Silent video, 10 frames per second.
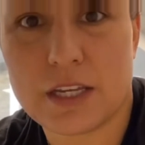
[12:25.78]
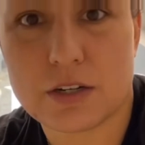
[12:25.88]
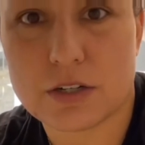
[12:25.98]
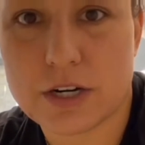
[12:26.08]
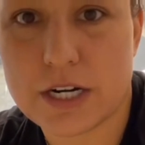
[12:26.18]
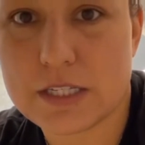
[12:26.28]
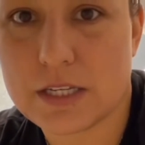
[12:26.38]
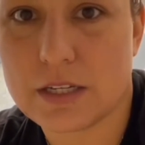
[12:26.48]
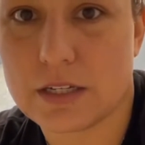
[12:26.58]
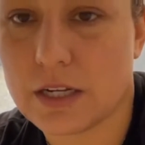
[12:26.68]
all
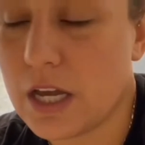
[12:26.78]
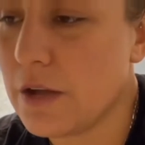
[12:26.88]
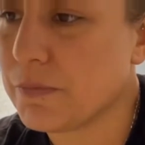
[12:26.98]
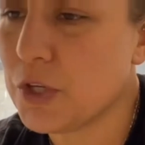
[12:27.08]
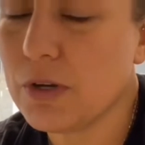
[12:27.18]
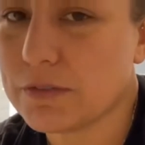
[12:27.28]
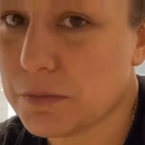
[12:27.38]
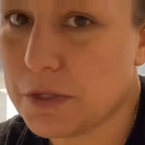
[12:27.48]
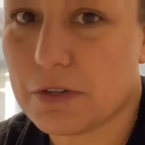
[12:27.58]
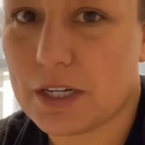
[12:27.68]
crazy. And you have to
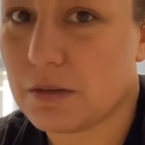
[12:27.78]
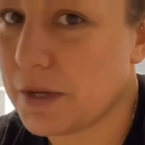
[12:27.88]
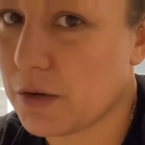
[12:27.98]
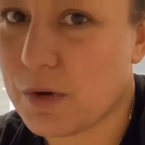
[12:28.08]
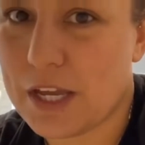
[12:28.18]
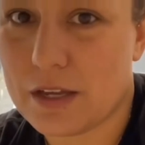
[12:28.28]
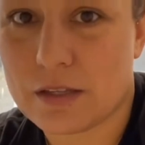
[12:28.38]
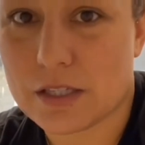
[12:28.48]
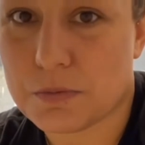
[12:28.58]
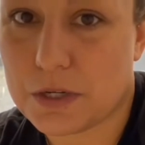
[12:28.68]
be ready to make weight
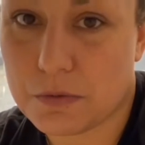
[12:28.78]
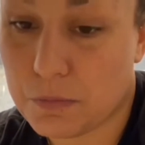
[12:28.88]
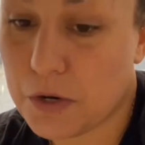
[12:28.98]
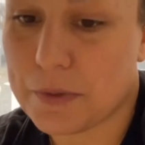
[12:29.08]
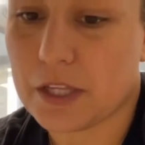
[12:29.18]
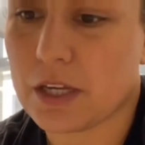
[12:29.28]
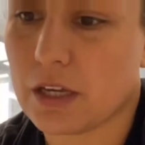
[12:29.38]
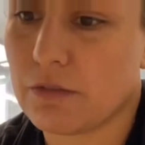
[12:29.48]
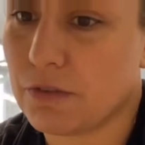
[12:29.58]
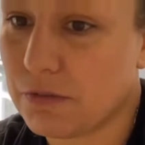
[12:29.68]
in the spur of the moment.
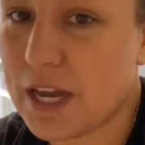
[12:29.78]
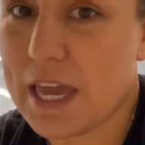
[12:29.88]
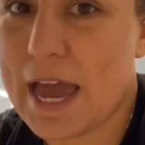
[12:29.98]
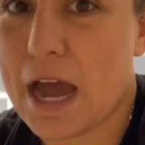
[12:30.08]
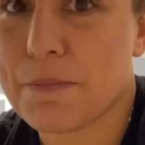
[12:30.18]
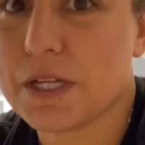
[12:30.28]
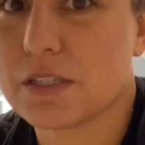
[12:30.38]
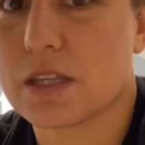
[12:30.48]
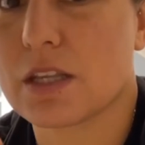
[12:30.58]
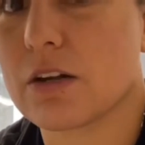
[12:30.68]
Like, if a fight
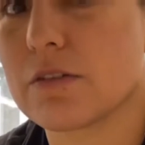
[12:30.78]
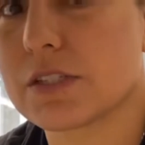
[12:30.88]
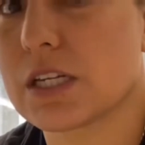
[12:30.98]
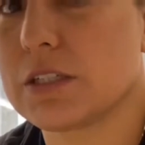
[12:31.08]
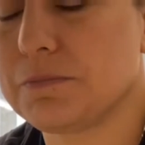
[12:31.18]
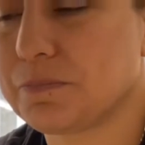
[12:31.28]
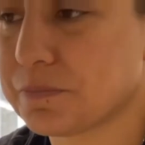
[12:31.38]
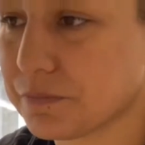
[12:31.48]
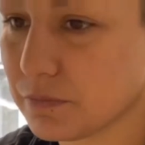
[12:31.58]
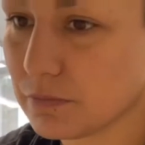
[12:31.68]
happens and then all of a sudden
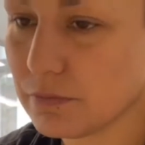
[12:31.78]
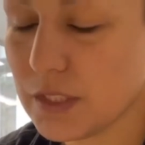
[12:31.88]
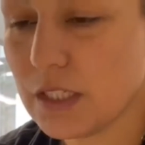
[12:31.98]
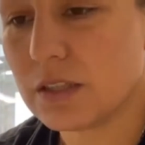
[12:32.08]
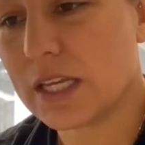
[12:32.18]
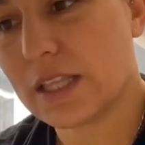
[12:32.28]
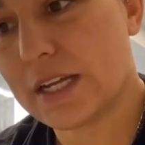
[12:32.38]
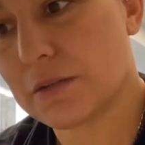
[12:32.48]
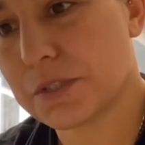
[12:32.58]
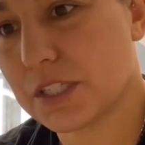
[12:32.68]
they
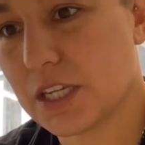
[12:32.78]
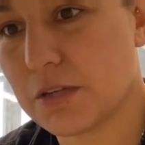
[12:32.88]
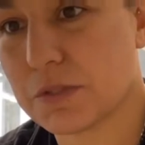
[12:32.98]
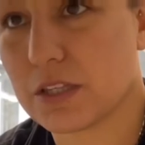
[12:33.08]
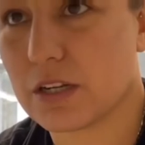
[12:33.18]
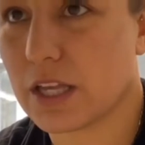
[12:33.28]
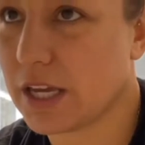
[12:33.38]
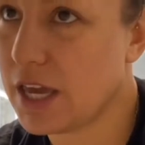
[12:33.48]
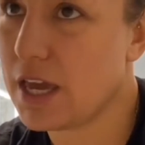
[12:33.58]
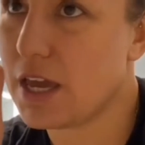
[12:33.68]
line up the teams and they're
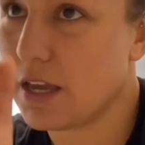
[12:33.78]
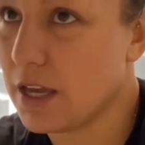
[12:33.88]
like, hey,